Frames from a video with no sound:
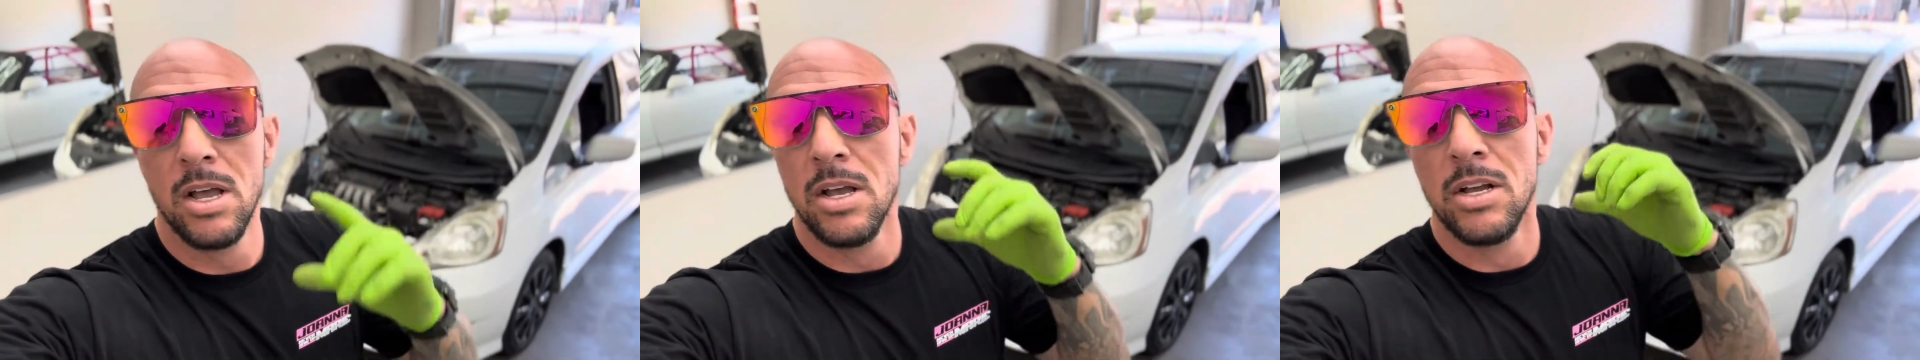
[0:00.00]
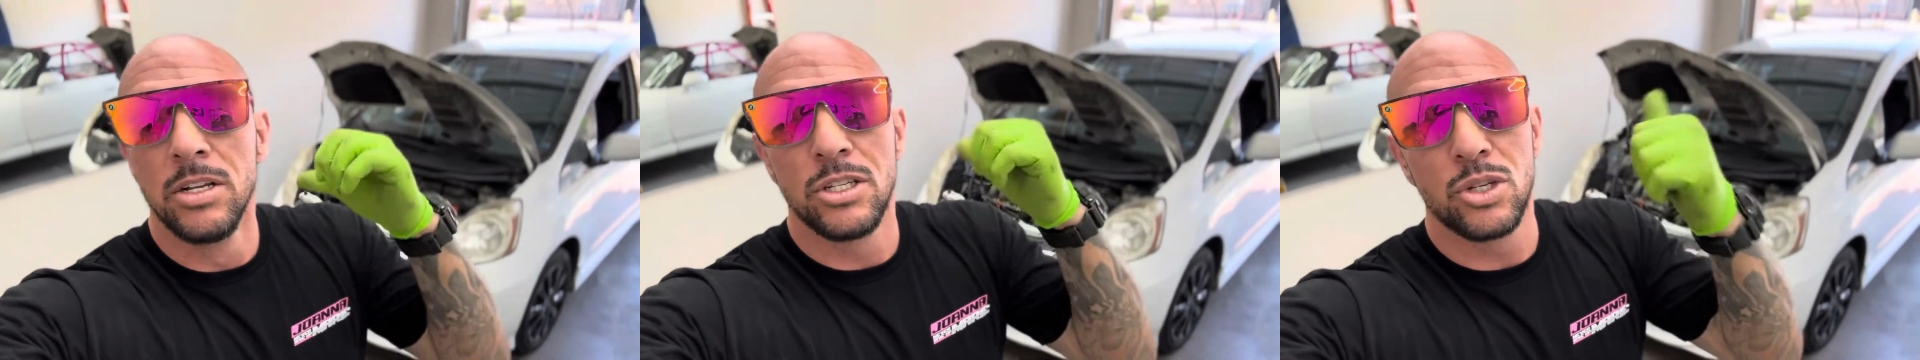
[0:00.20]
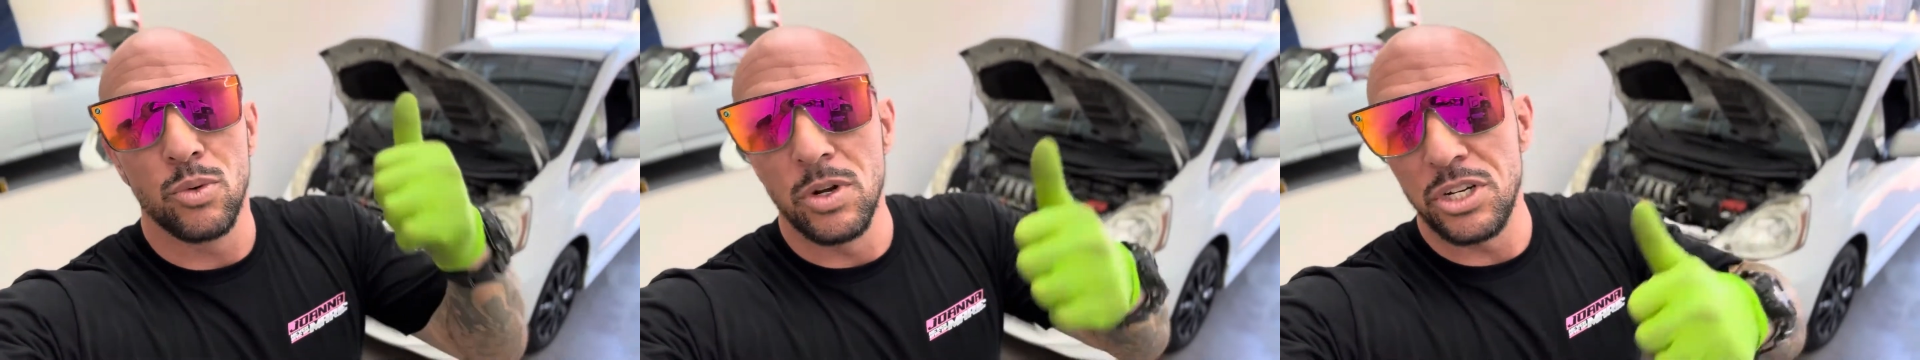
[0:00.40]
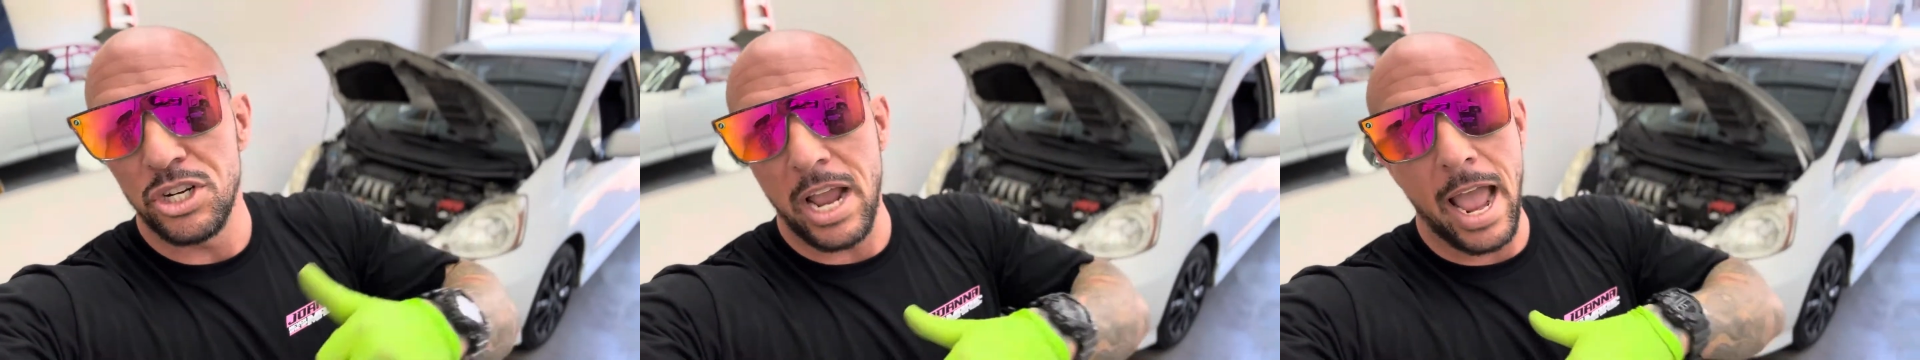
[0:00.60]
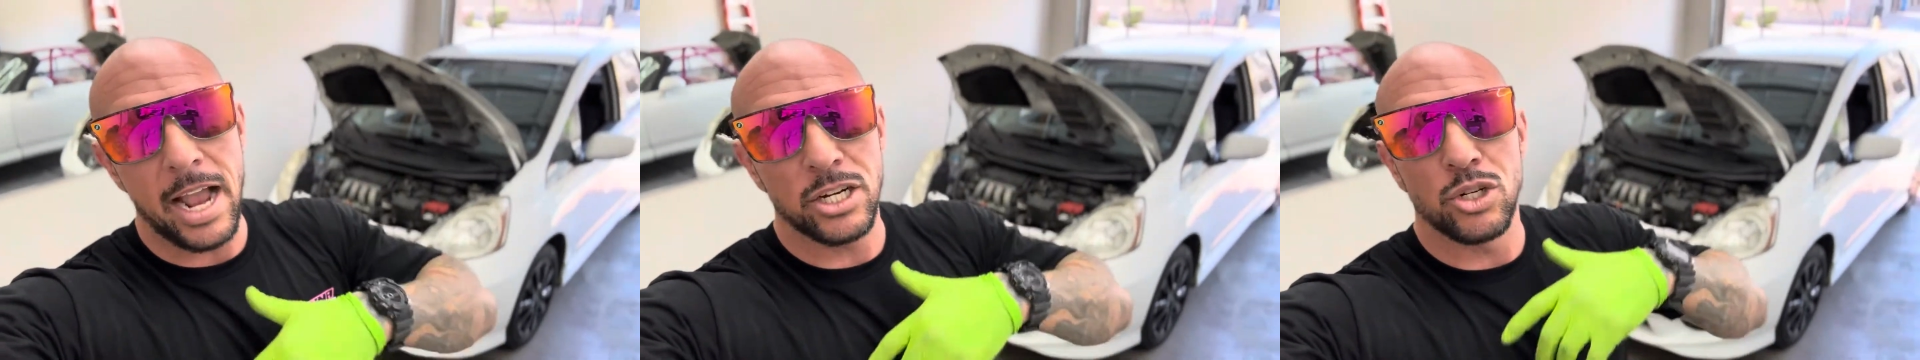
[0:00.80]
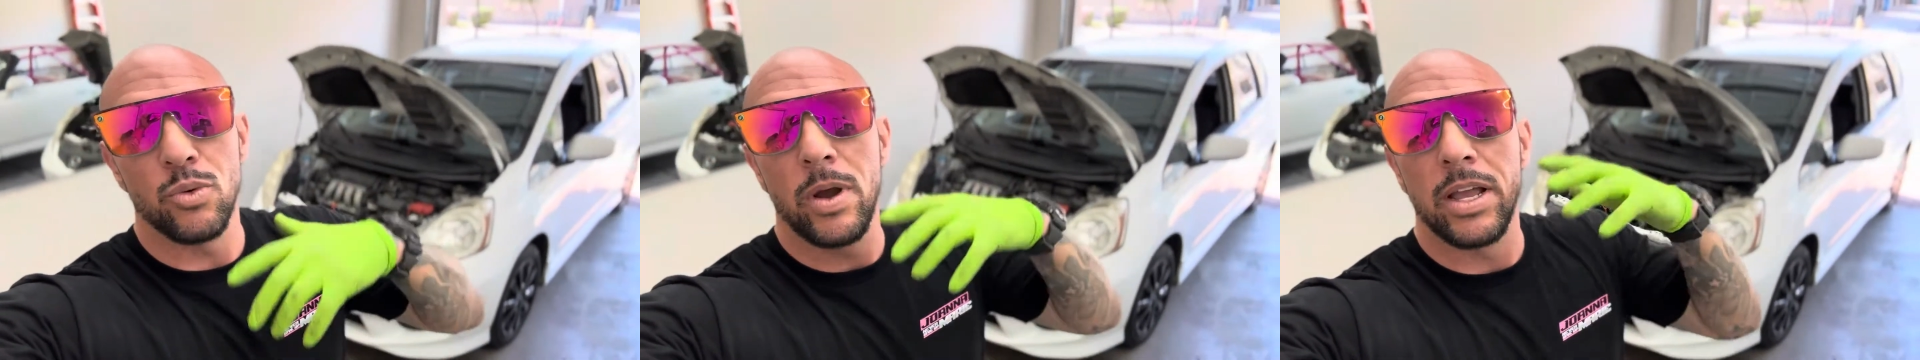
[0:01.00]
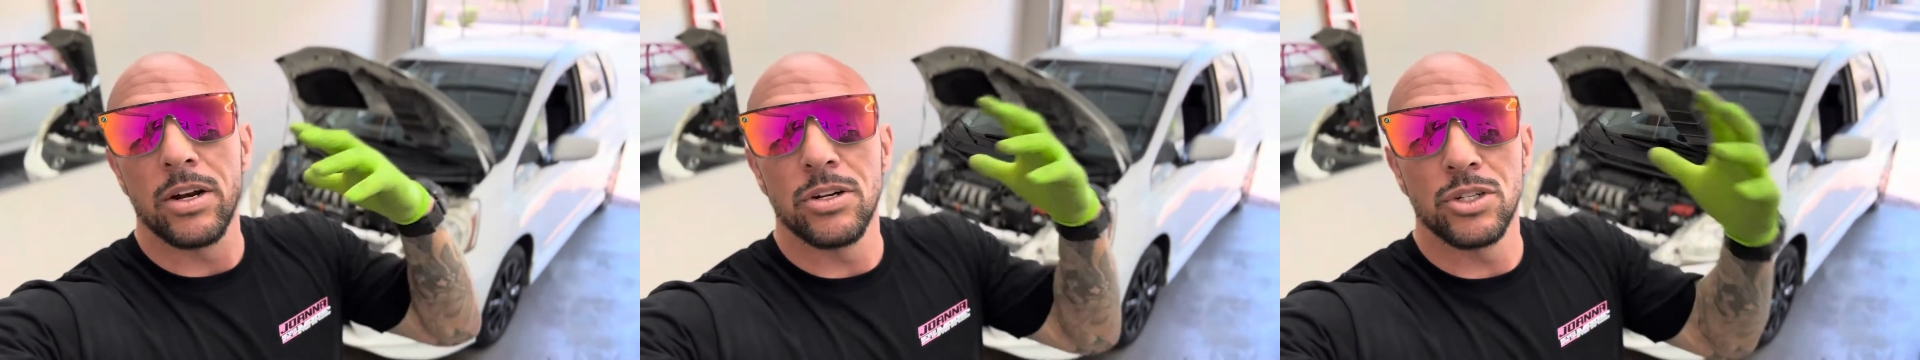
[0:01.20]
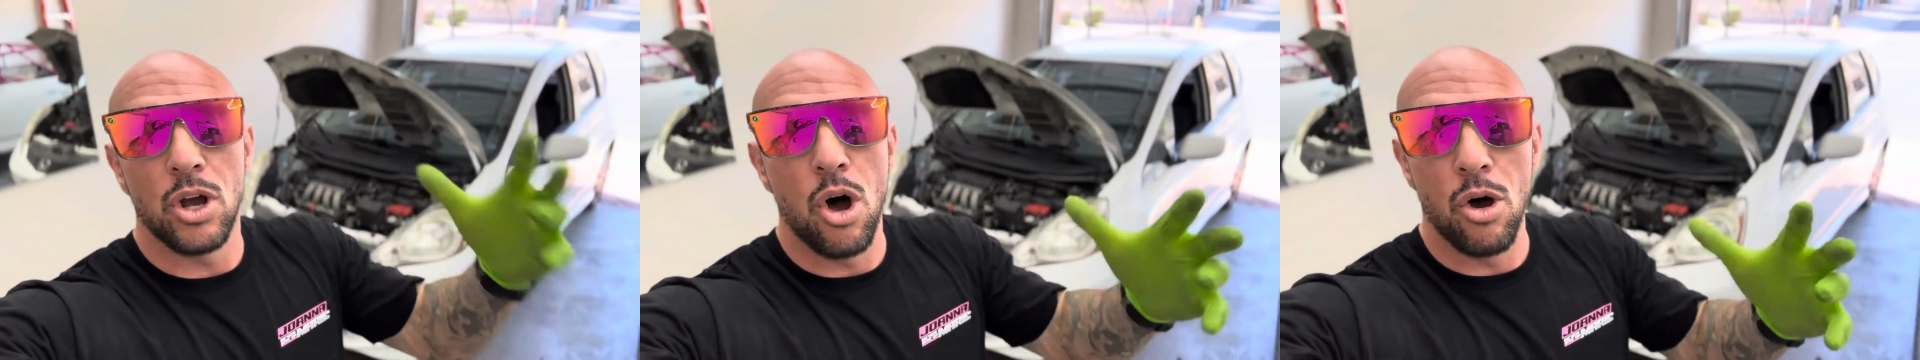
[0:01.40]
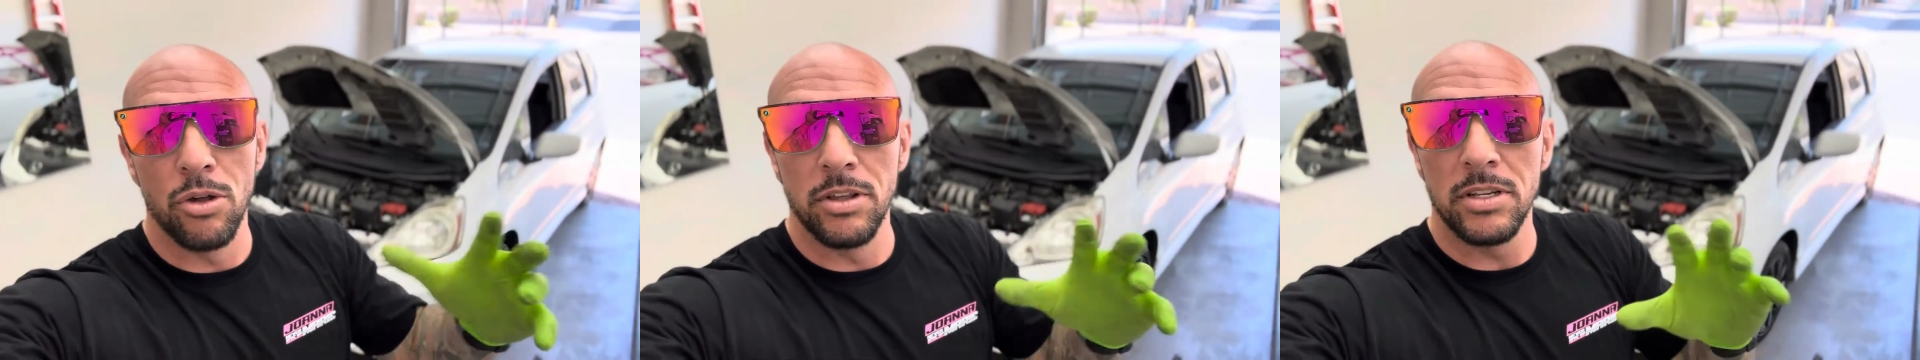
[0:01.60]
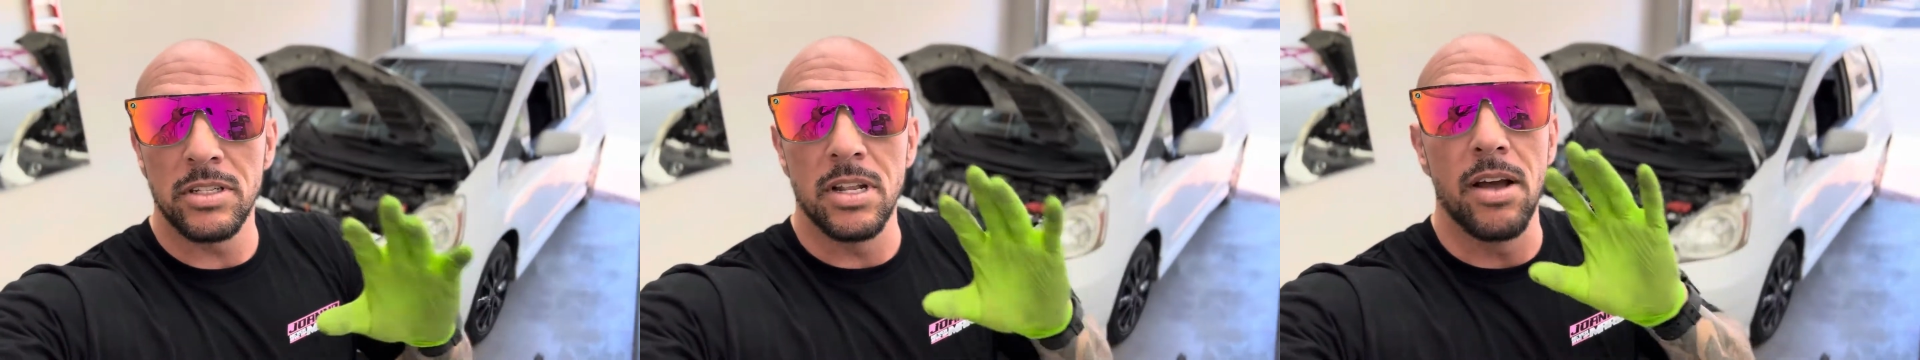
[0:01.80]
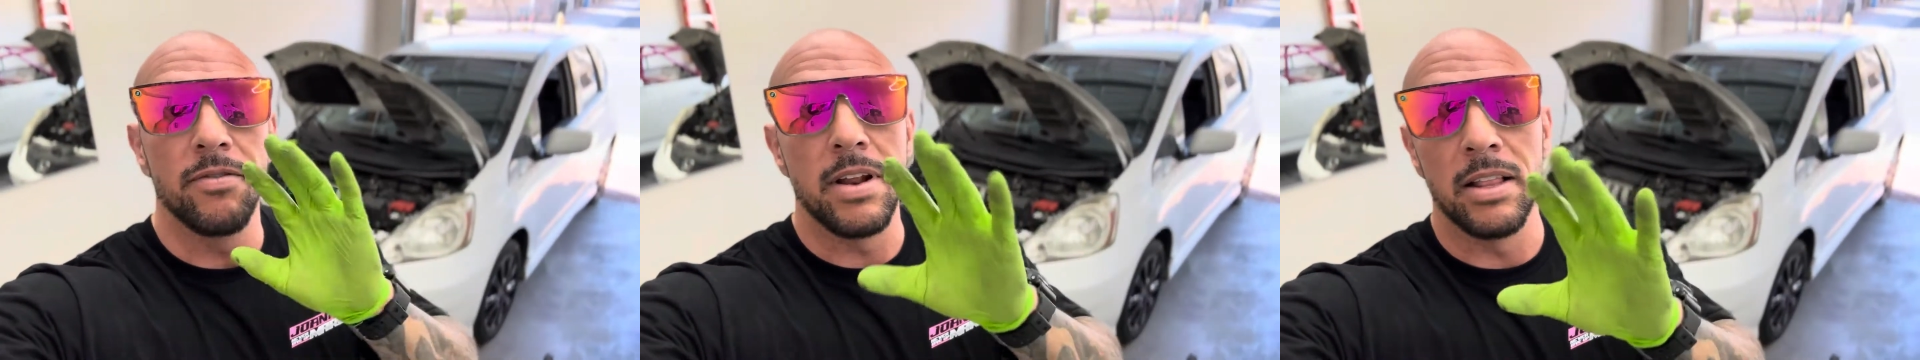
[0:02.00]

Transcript: switch actuators, all this stuff.